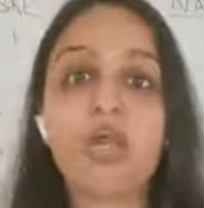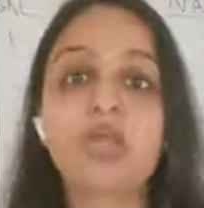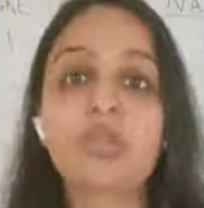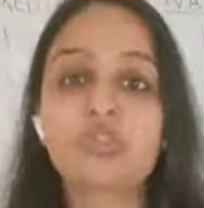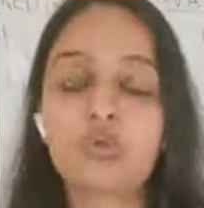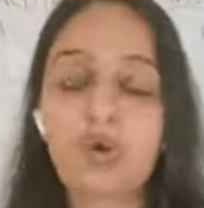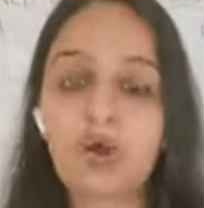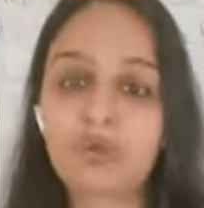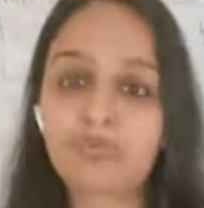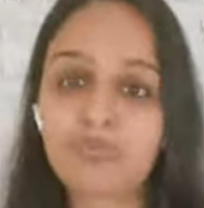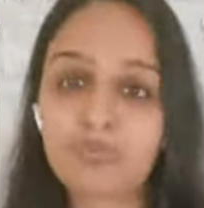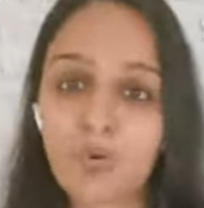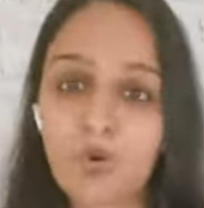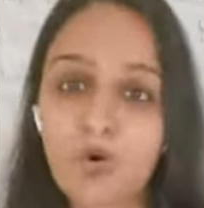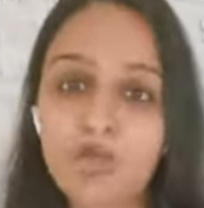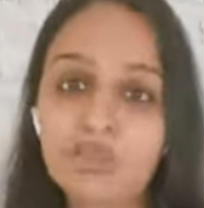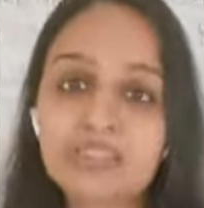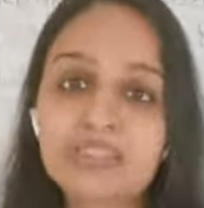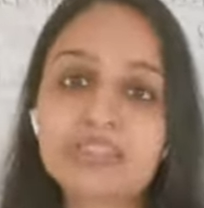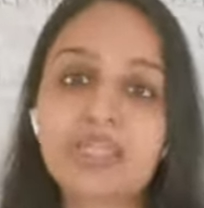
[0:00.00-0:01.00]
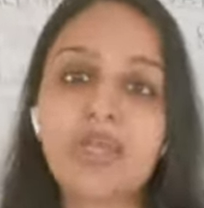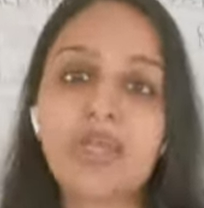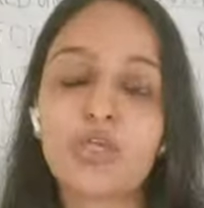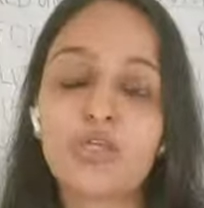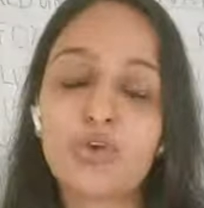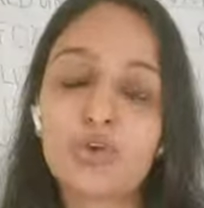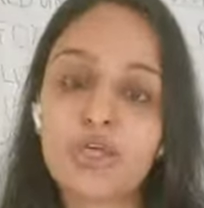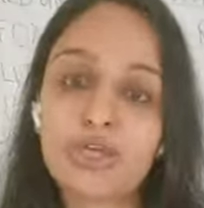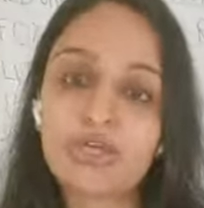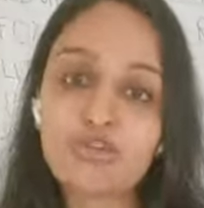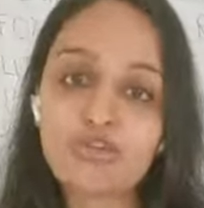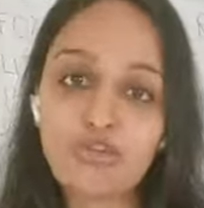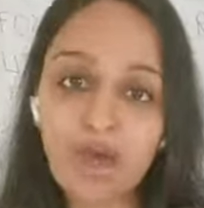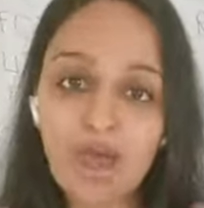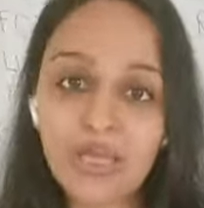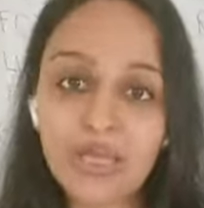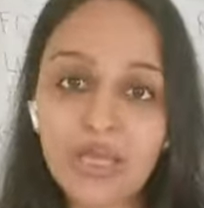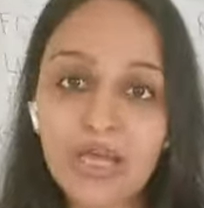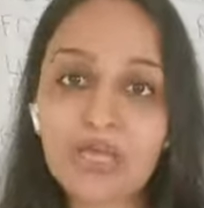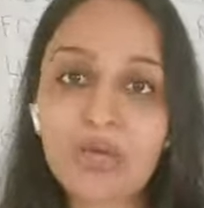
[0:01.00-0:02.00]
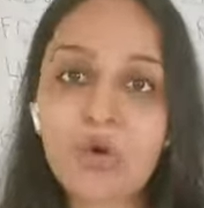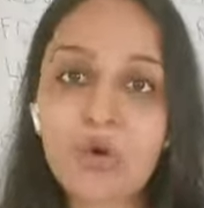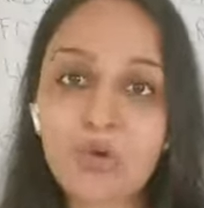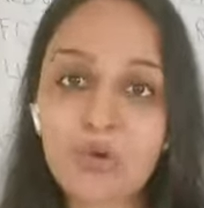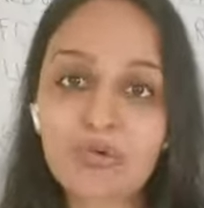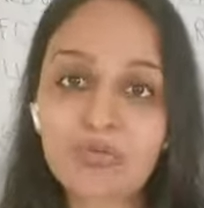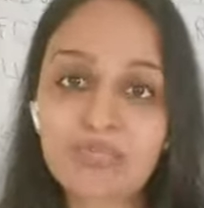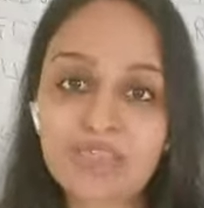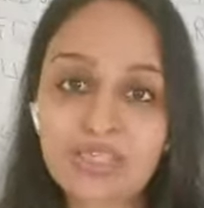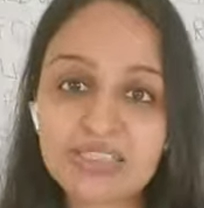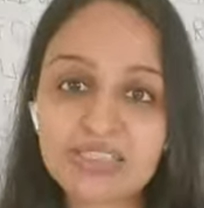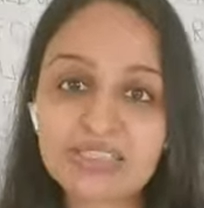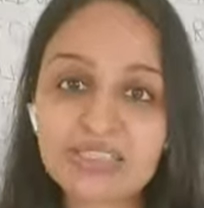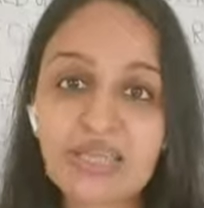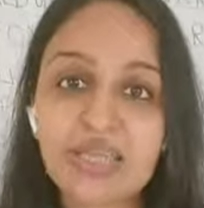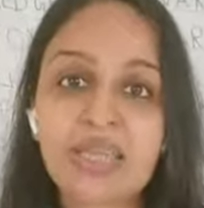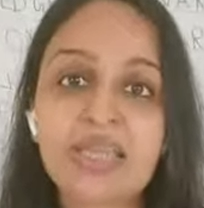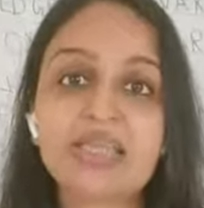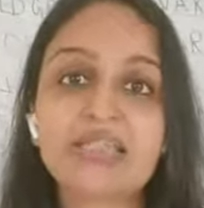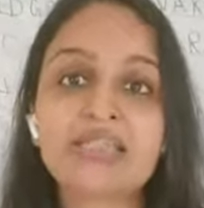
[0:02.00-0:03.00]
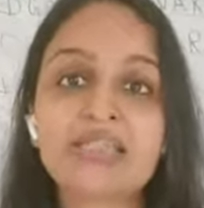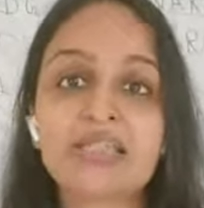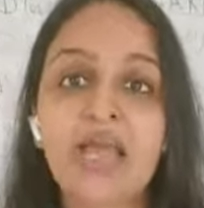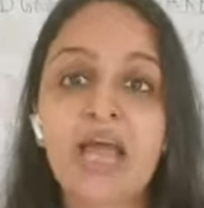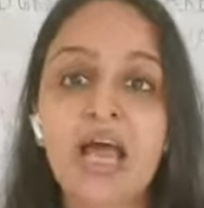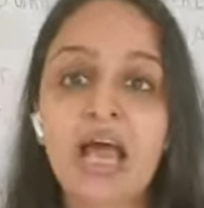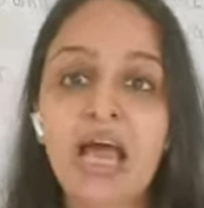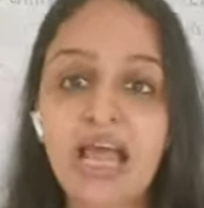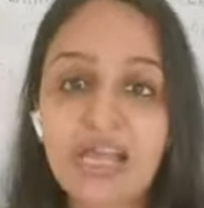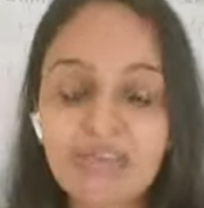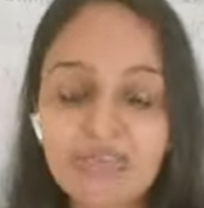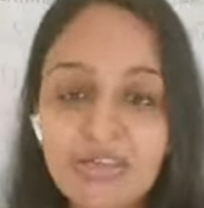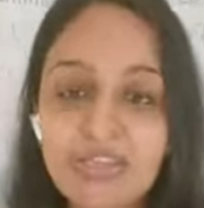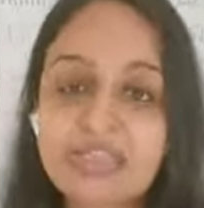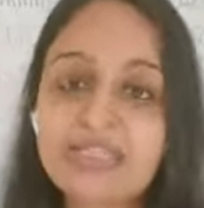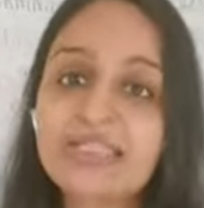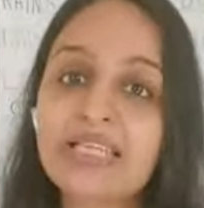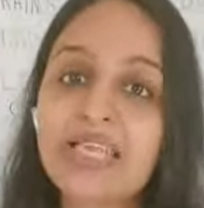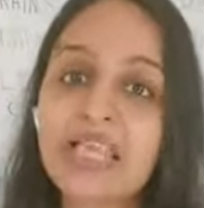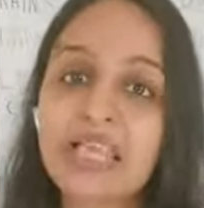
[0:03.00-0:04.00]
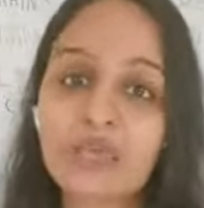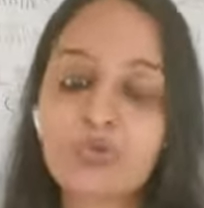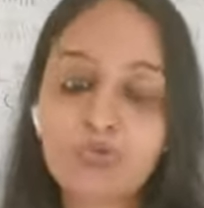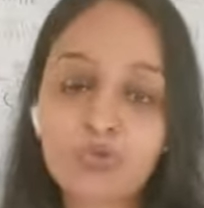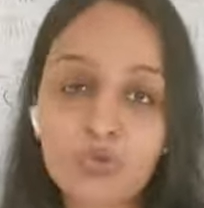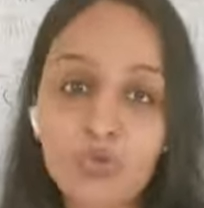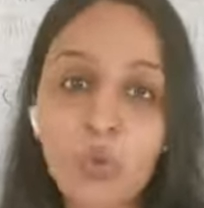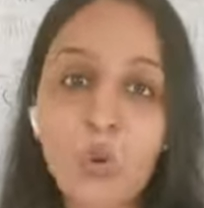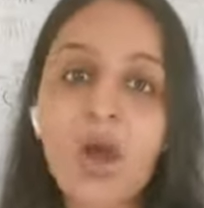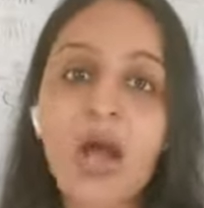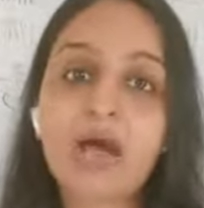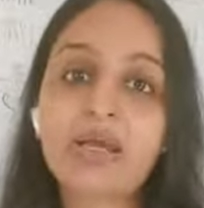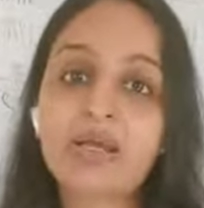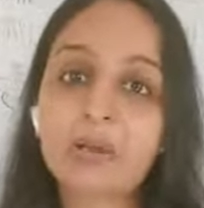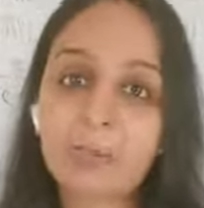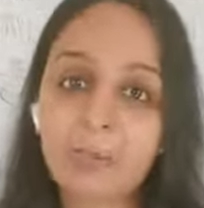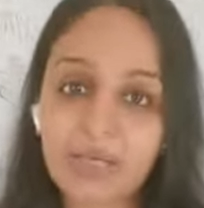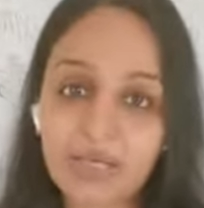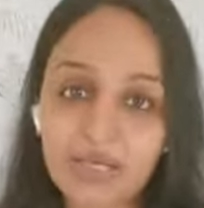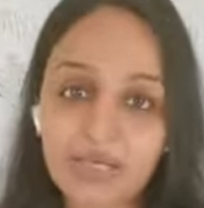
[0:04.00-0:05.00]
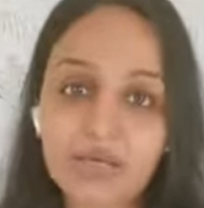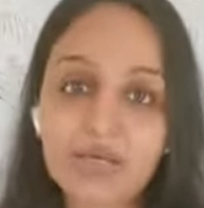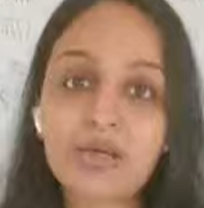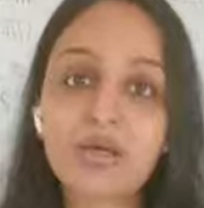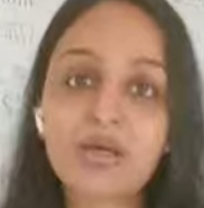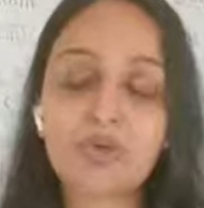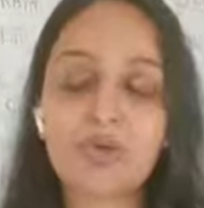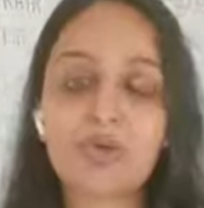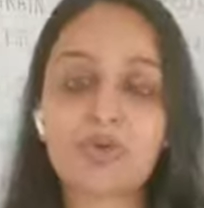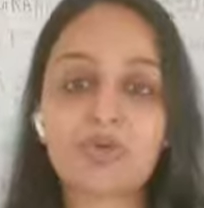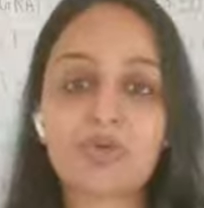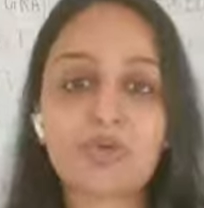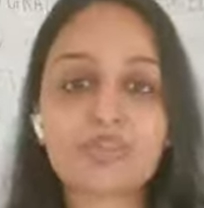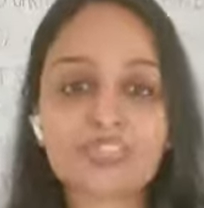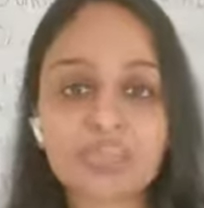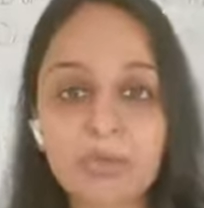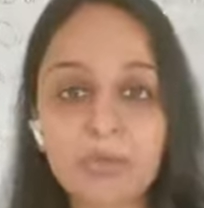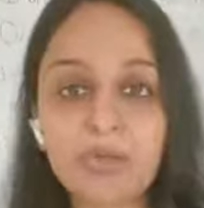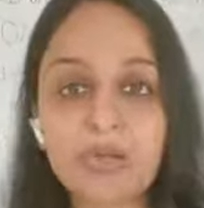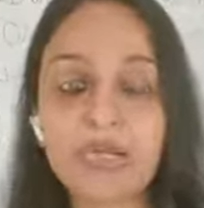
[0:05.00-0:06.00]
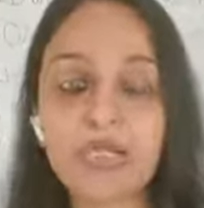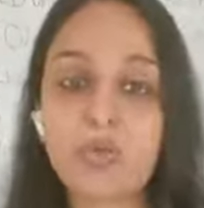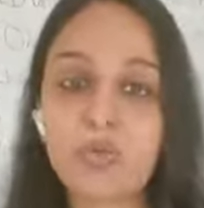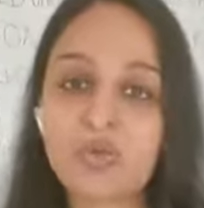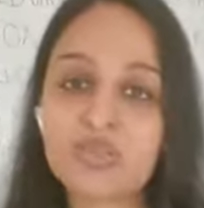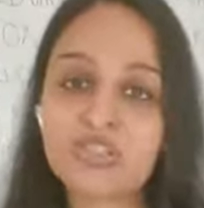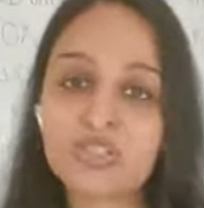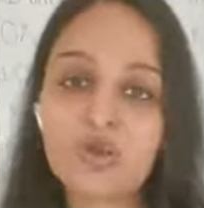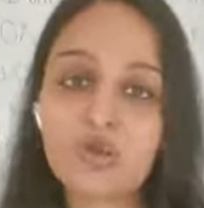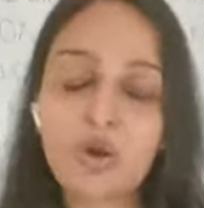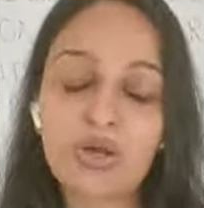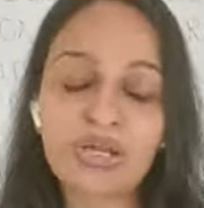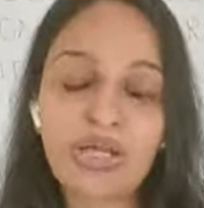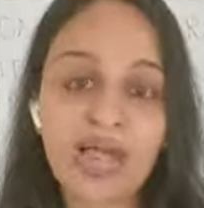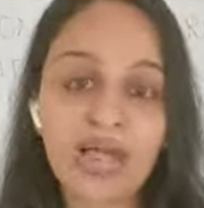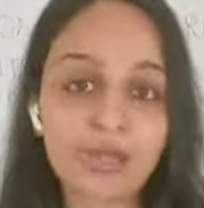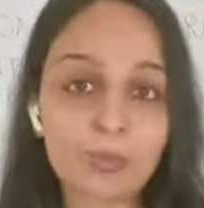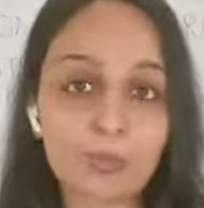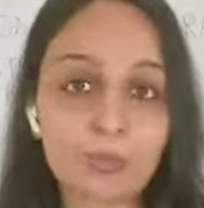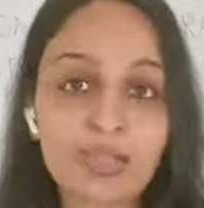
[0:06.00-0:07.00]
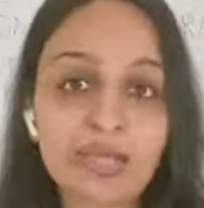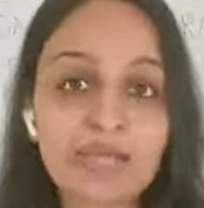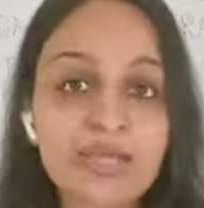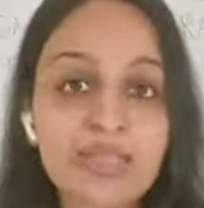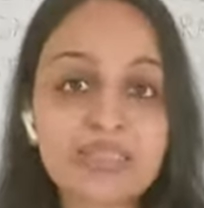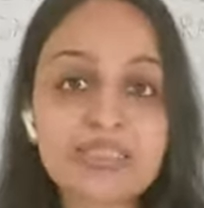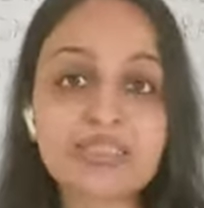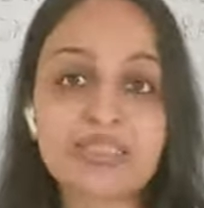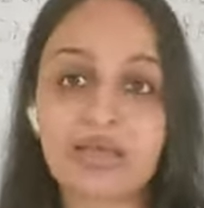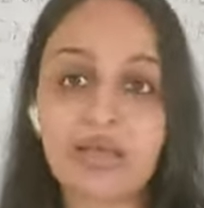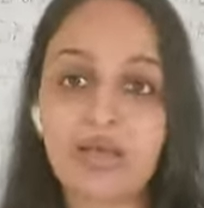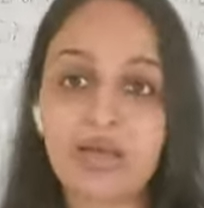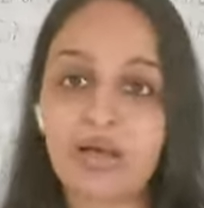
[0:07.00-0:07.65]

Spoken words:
So of course you can try a lot of these things. I will say, if you are a beginner, if you're somebody who has not had millets,